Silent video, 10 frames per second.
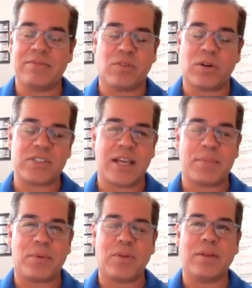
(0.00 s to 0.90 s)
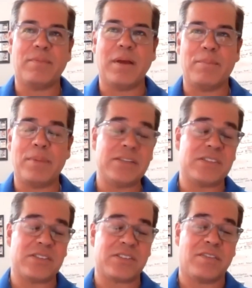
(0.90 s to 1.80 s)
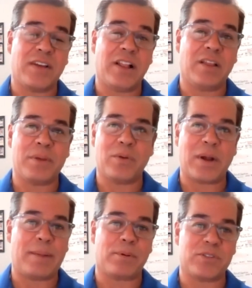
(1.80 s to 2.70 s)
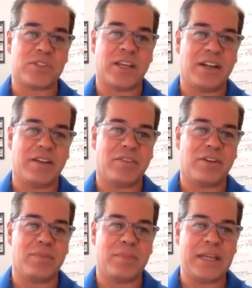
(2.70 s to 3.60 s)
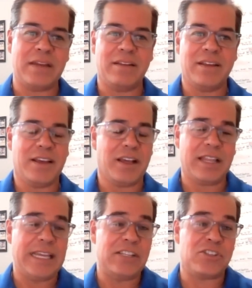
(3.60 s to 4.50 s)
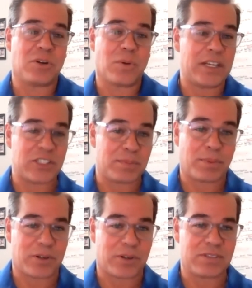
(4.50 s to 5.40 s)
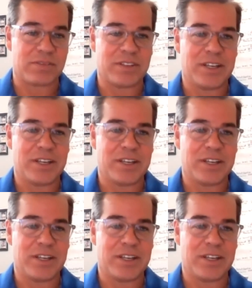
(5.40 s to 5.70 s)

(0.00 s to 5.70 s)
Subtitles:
for example, a business development representative could mean a lead generation person.